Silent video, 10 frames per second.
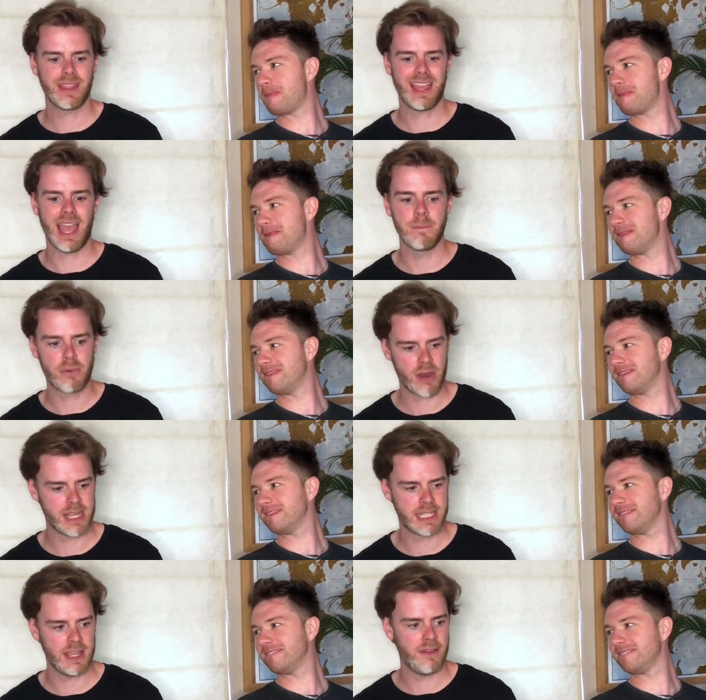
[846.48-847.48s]

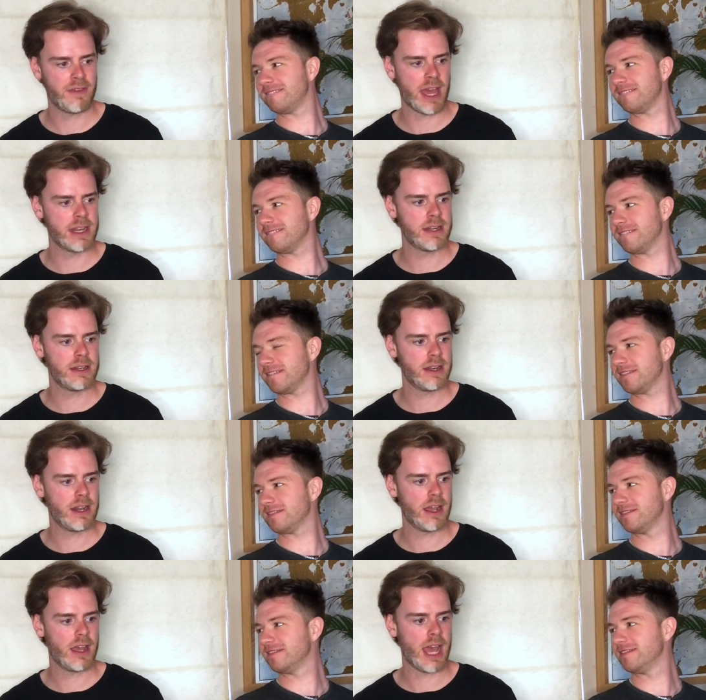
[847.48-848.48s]
Speaker 1: impressive and.
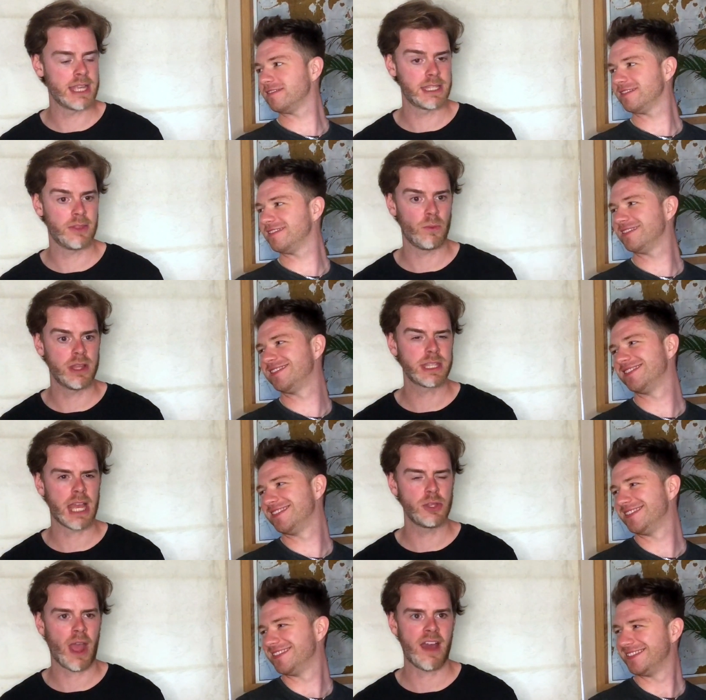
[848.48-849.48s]
As the other ones, and
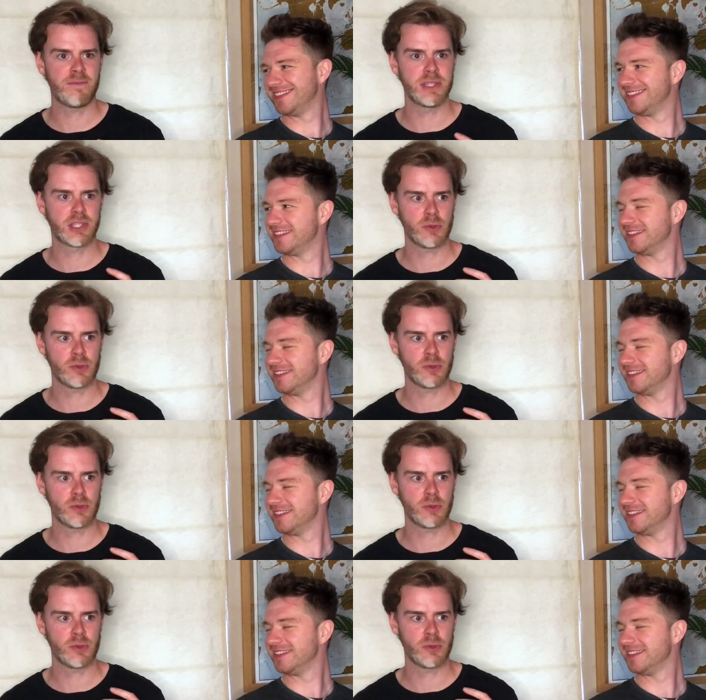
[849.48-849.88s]
you have been so